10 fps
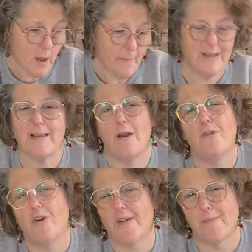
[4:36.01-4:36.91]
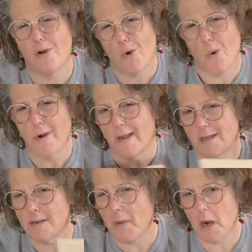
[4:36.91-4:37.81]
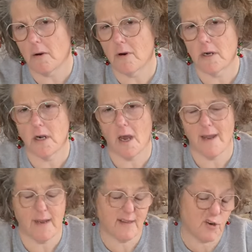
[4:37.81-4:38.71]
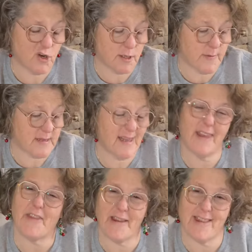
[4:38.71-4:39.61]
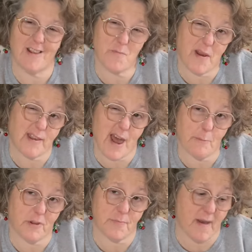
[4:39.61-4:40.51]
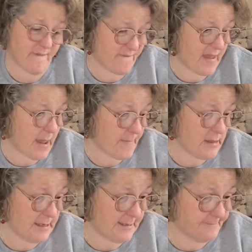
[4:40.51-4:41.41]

Because I don't know if I'm recording tomorrow or not. It's Christmas and I'd like to spend time with my family.